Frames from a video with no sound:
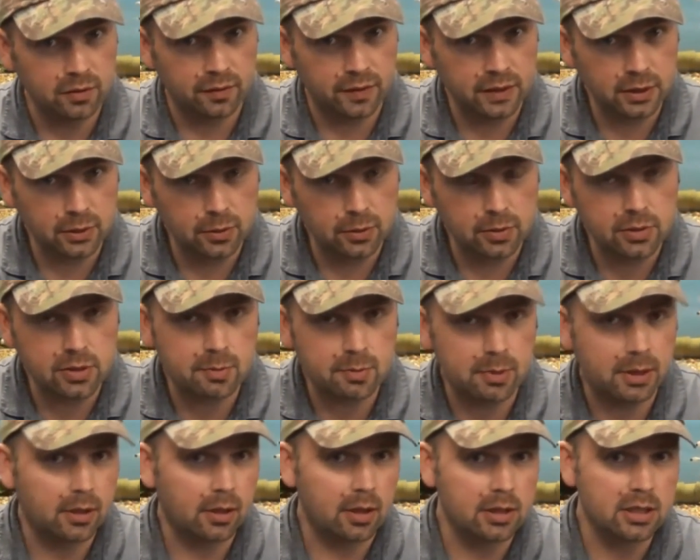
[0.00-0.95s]
videos
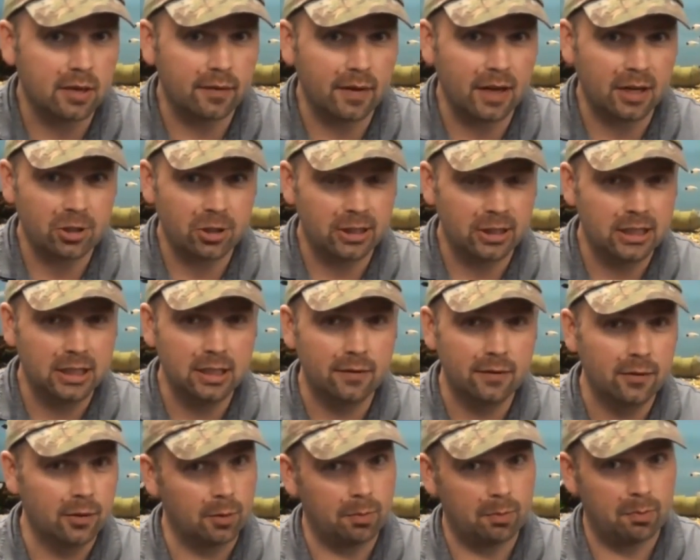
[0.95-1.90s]
because I've actually
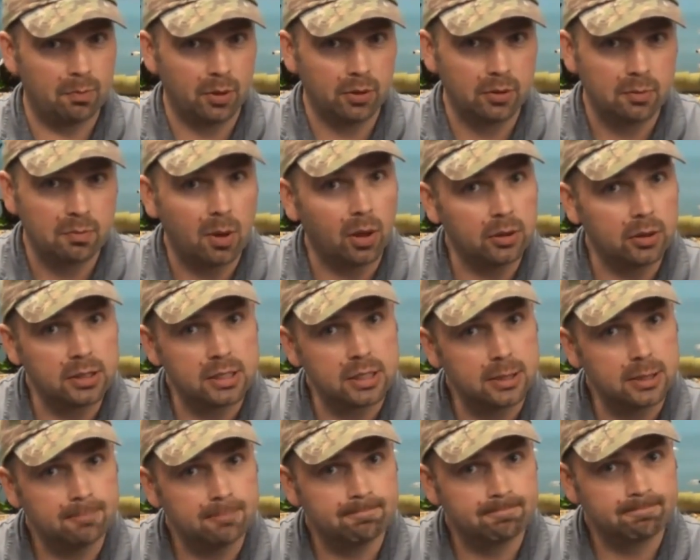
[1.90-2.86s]
given up putting ponds
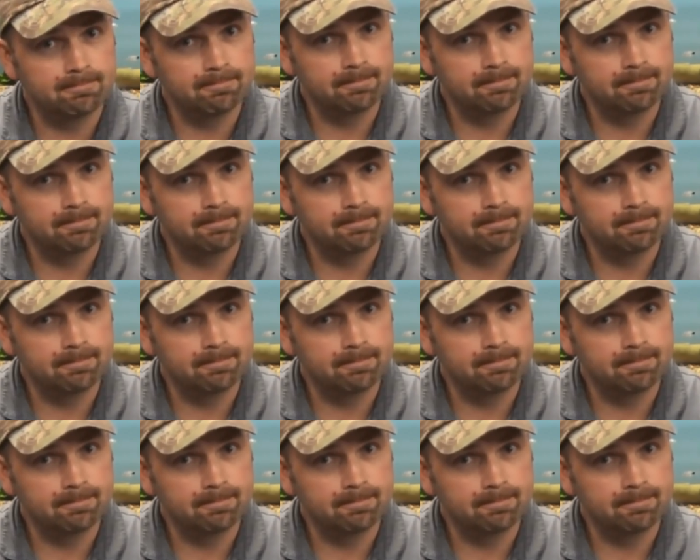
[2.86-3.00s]
in.